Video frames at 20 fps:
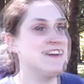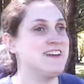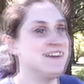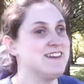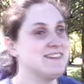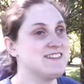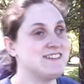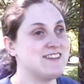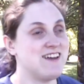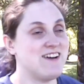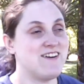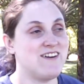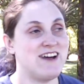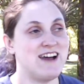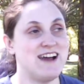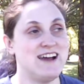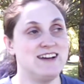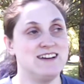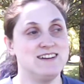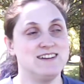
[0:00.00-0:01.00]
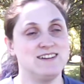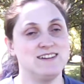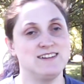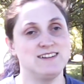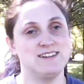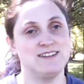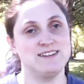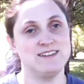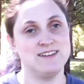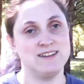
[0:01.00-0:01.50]
so
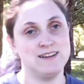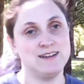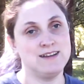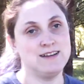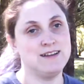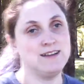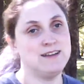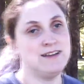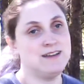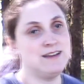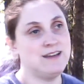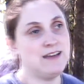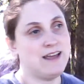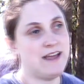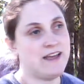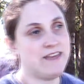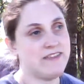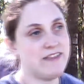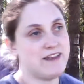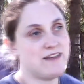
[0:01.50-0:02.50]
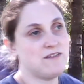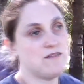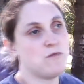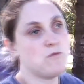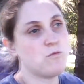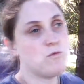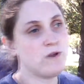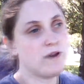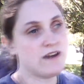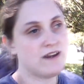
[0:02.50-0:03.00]
and then
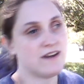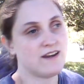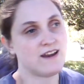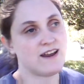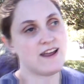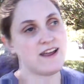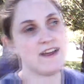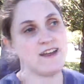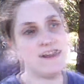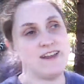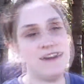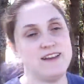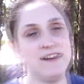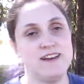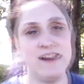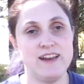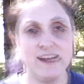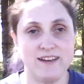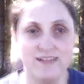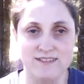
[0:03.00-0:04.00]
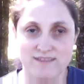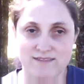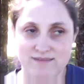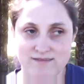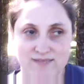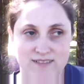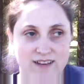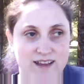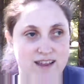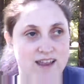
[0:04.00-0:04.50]
when
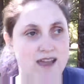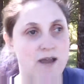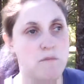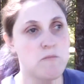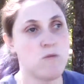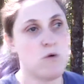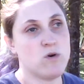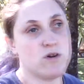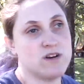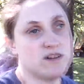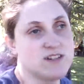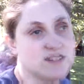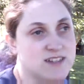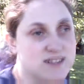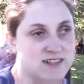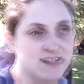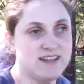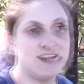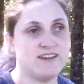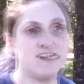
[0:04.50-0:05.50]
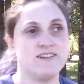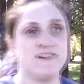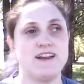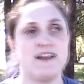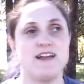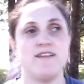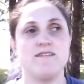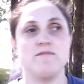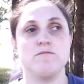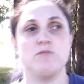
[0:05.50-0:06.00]
I got more into the internet
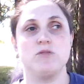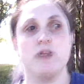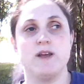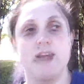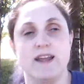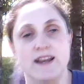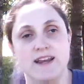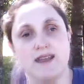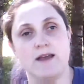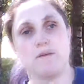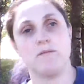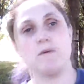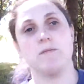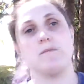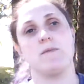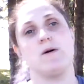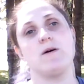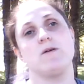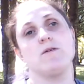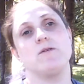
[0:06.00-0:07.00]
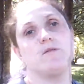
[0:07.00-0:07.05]
and playing MMO